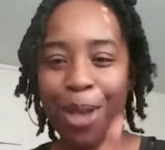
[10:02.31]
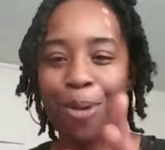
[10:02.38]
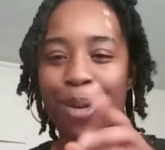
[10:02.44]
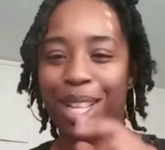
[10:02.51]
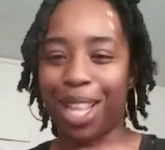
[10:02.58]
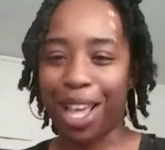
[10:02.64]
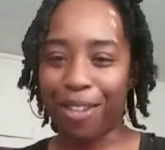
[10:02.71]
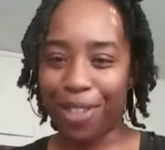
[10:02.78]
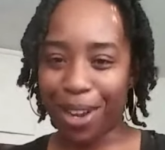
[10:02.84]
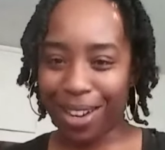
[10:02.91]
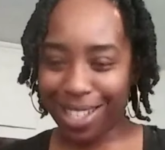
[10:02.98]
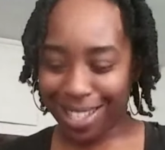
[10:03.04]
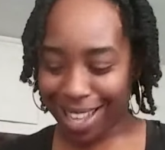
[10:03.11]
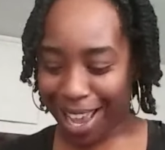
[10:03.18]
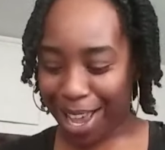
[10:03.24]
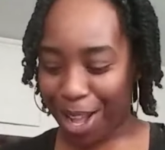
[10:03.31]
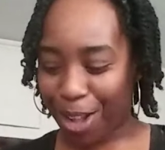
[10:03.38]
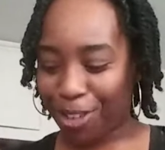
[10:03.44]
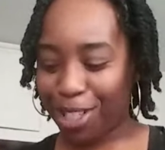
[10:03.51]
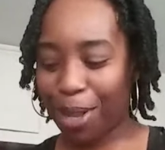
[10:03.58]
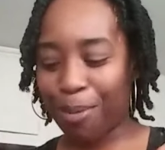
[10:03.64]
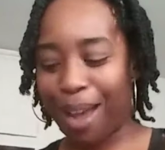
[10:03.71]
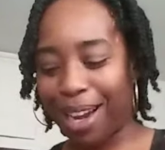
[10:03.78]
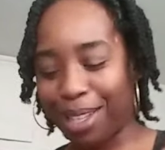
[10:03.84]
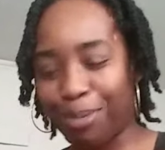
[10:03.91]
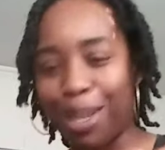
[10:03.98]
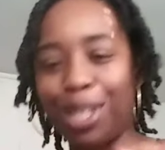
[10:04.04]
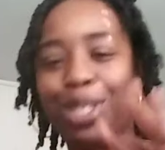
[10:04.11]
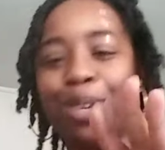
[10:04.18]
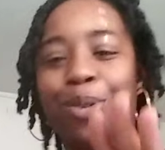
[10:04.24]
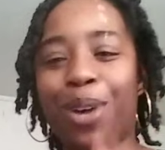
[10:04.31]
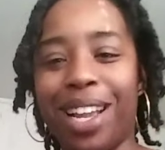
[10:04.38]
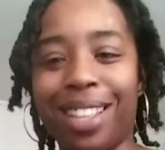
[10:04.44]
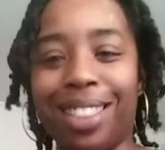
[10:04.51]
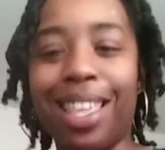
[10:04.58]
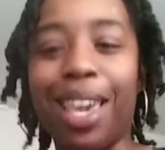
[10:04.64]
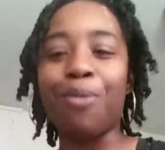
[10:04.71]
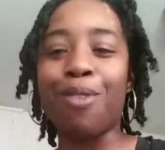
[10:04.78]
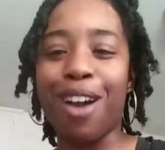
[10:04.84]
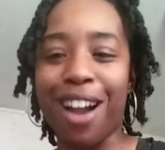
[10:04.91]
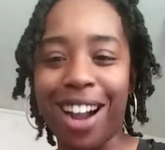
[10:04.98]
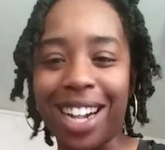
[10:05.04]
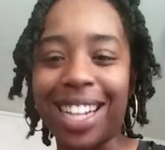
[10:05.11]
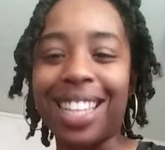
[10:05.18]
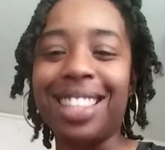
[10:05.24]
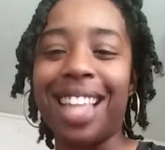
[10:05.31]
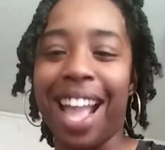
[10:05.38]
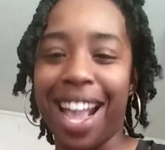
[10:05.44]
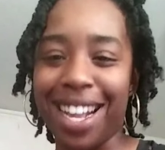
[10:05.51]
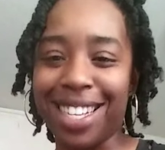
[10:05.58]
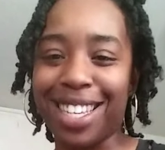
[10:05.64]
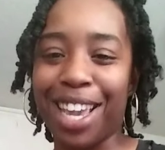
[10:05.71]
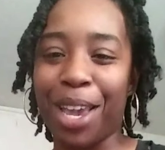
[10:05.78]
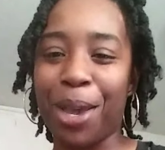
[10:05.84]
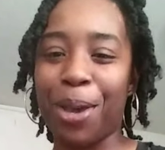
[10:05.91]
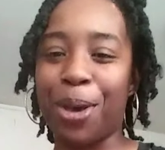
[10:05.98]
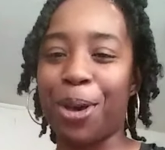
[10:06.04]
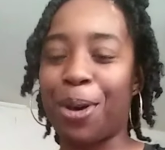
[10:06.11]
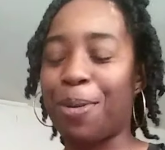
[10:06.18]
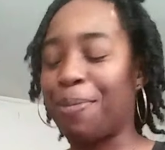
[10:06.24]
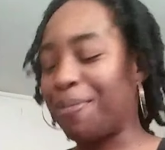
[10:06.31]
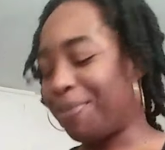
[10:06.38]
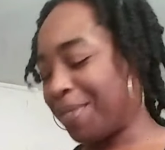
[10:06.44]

Well, love yourself. Somebody's been doing work. Thank you.